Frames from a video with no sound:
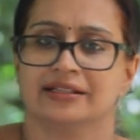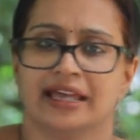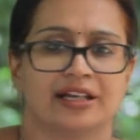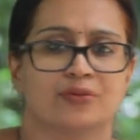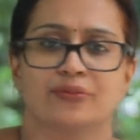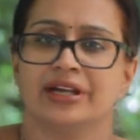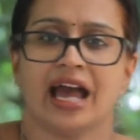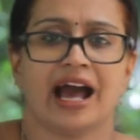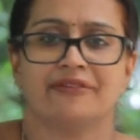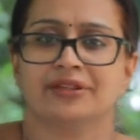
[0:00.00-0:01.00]
like we
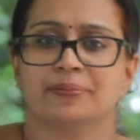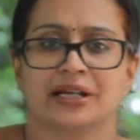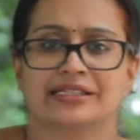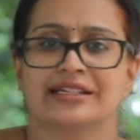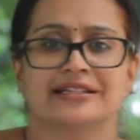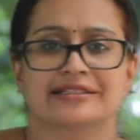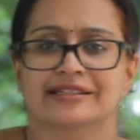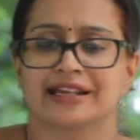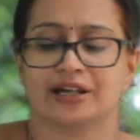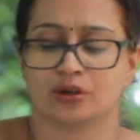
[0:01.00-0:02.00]
have the present
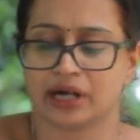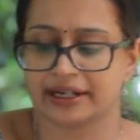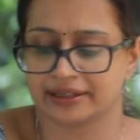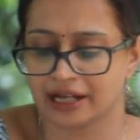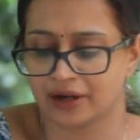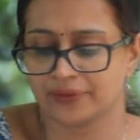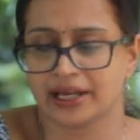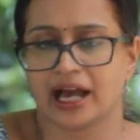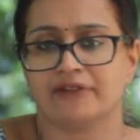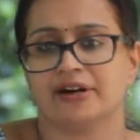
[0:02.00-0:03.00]
scenario right now, we
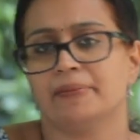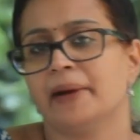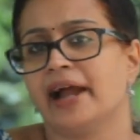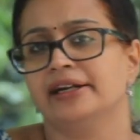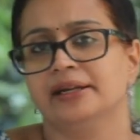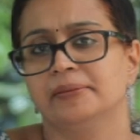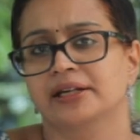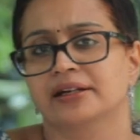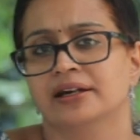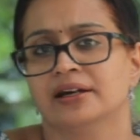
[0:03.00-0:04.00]
have our pandemic.